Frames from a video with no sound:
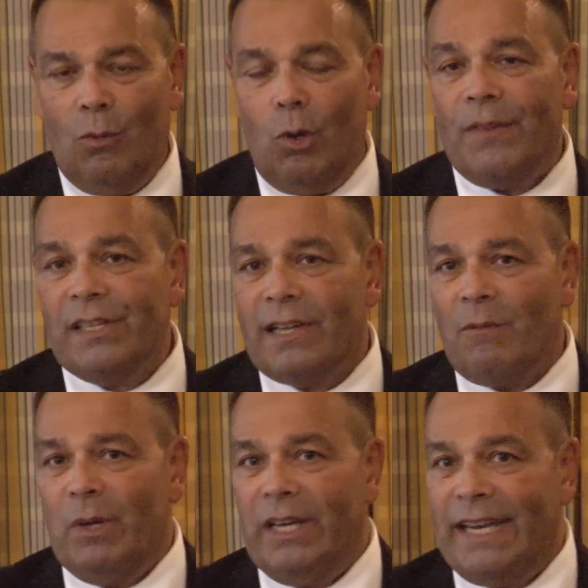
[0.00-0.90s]
What this
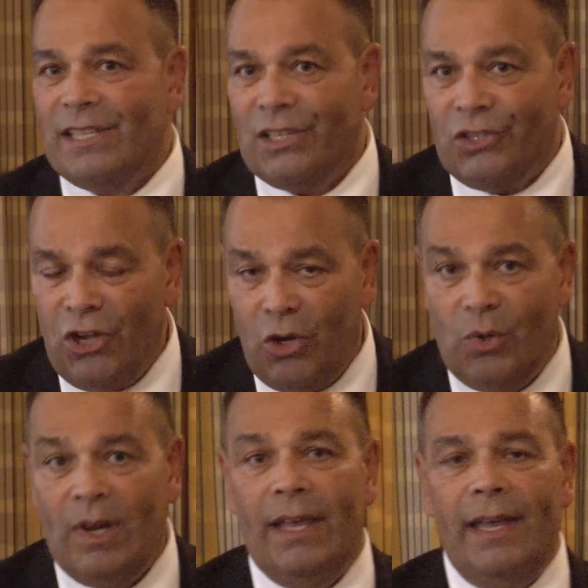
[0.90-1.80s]
government needs to
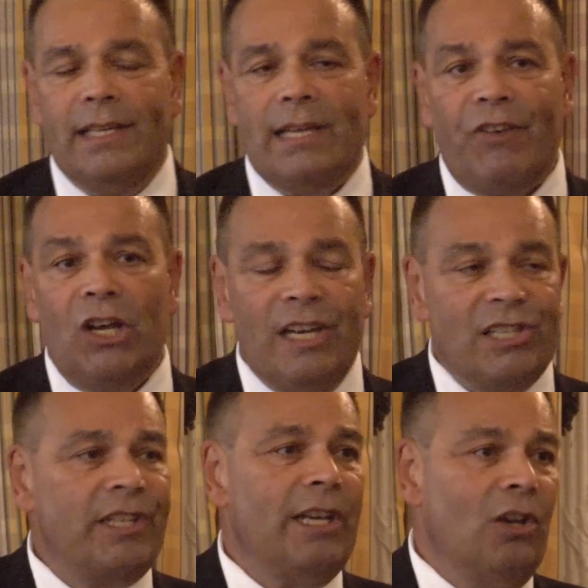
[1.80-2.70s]
do is have a
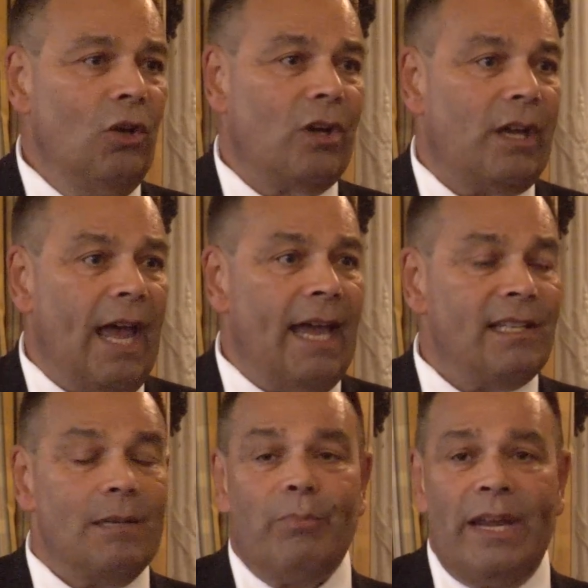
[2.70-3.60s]
holistic look
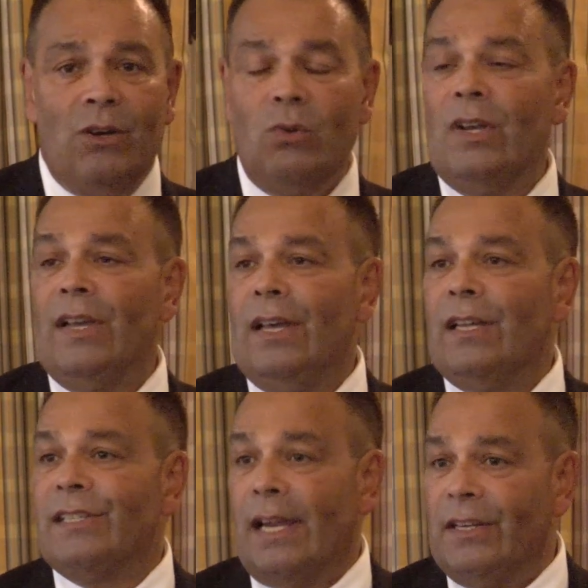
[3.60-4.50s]
at penal
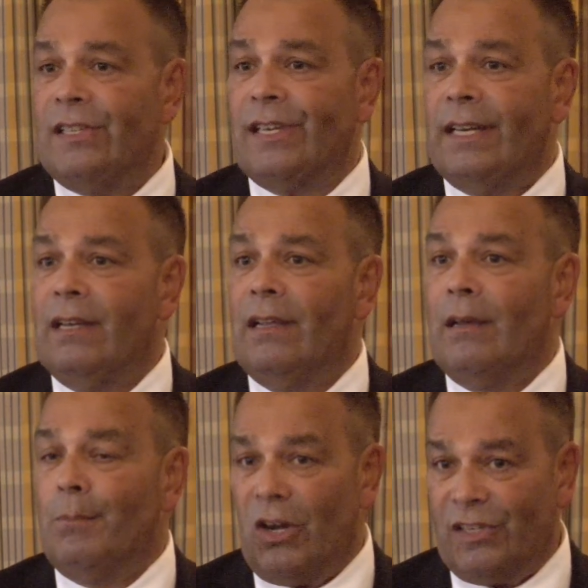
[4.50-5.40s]
sentencing
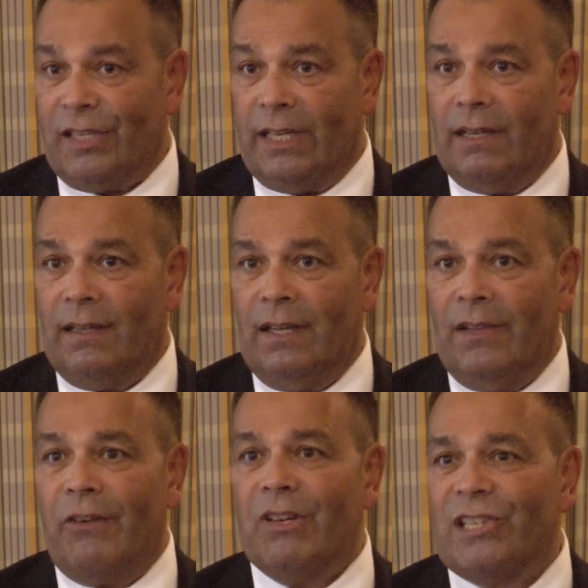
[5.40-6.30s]
policy.
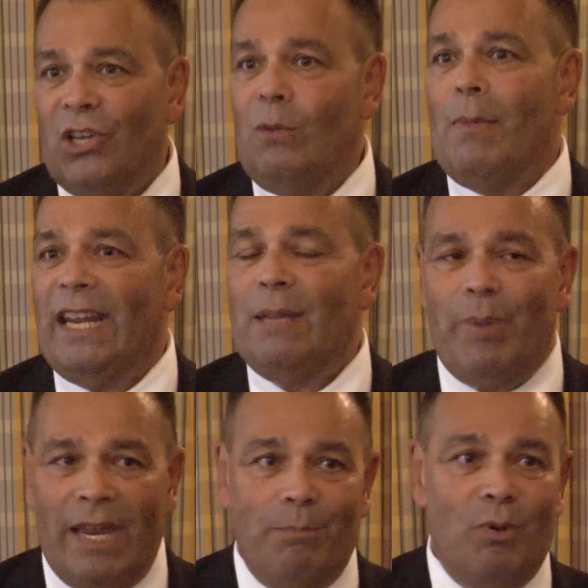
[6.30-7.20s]
There are too many
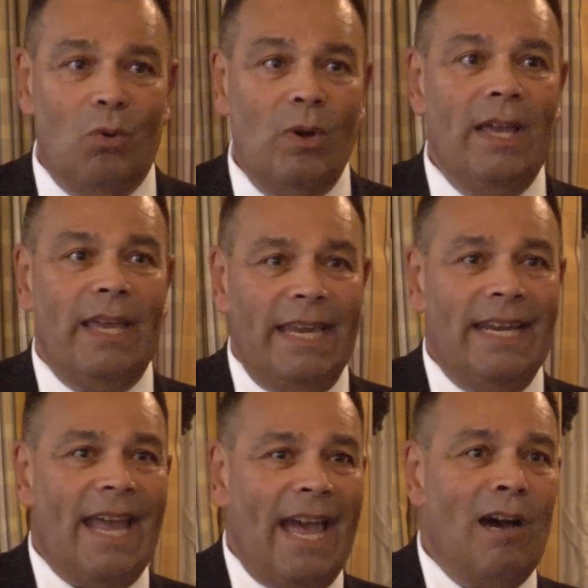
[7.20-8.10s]
people
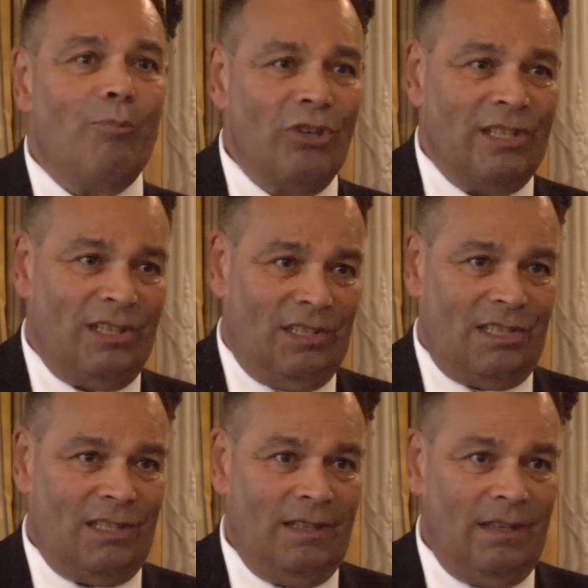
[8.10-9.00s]
in our
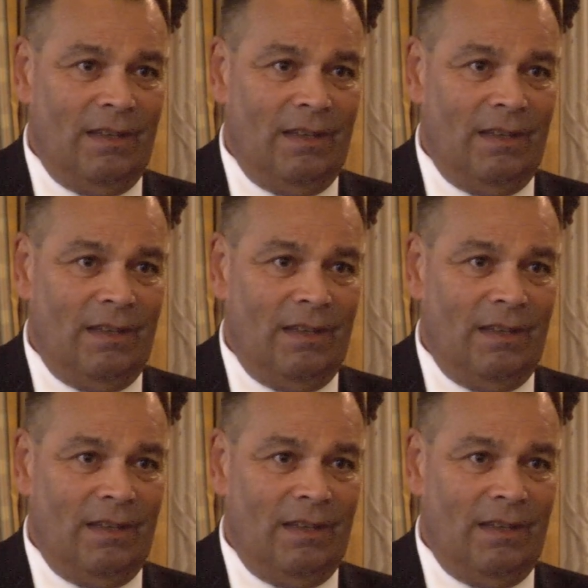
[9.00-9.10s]
prisons.